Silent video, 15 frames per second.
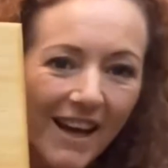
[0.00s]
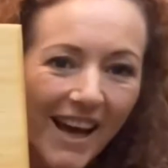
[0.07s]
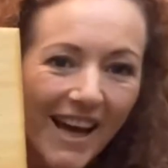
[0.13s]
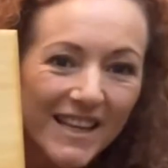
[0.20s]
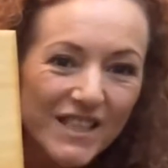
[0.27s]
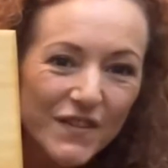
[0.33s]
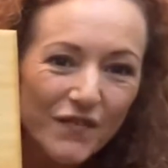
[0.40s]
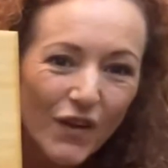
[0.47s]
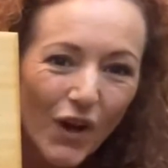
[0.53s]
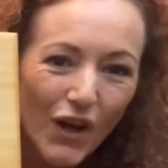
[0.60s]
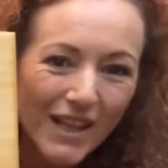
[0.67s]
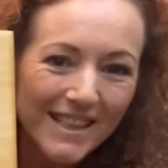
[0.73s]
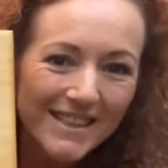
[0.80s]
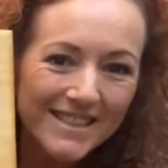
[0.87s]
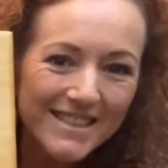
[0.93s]
And it's
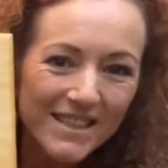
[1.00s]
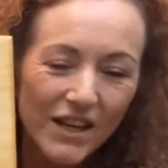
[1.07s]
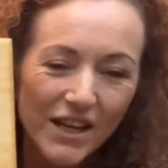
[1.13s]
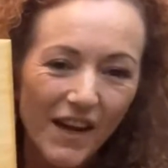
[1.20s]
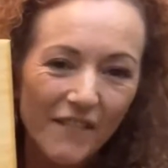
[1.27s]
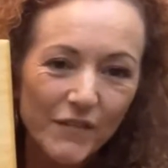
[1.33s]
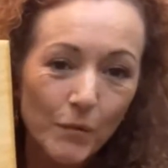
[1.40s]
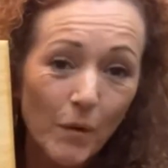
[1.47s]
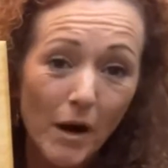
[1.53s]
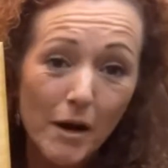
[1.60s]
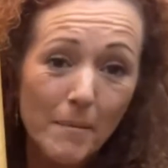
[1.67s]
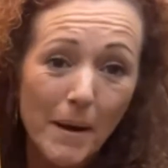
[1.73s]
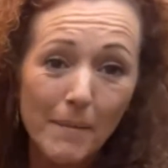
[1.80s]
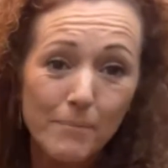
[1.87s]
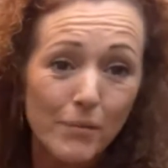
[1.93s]
flawless. I don't have to worry
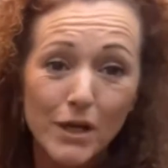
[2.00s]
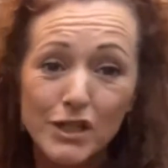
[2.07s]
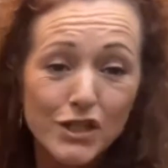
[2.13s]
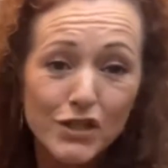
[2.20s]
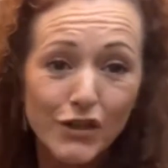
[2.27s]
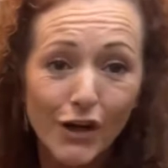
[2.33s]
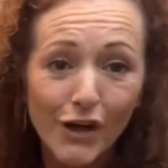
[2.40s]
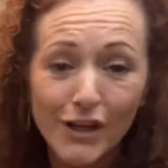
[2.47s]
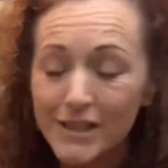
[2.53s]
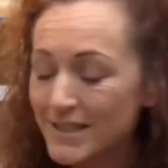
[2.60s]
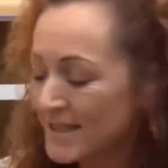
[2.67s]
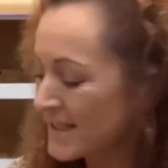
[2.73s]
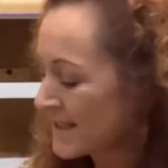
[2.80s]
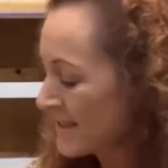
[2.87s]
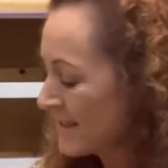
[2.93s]
about brush strokes,